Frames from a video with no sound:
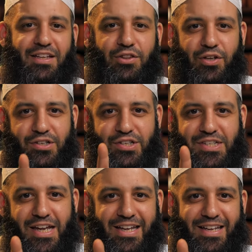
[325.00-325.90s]
did not
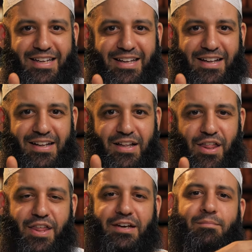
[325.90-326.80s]
say
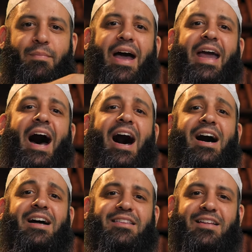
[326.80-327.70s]
that my
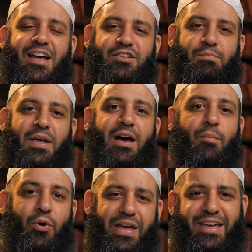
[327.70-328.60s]
heart has
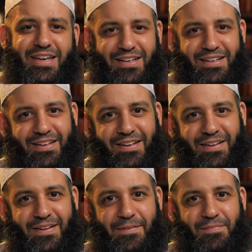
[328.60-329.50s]
become weak.
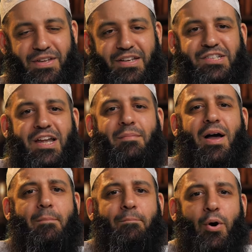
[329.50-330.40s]
He's saying
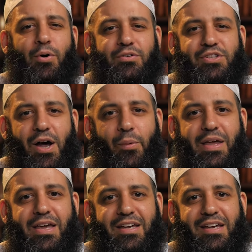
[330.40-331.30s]
my bones are
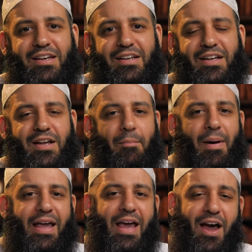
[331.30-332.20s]
weak,
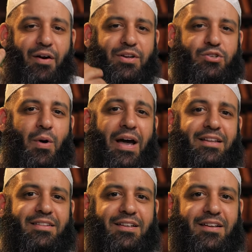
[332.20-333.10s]
my hair is
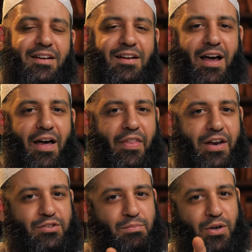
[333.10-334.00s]
white. And
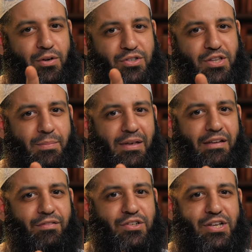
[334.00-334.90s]
that is because the
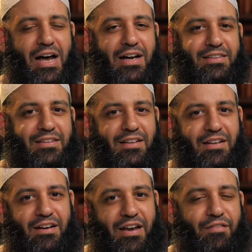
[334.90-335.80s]
believer's heart
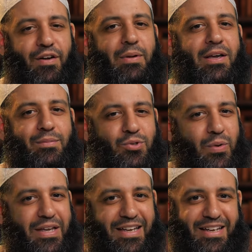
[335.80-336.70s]
never becomes
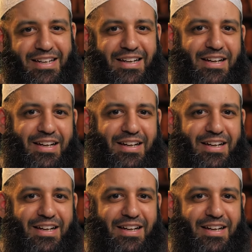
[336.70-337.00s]
weak.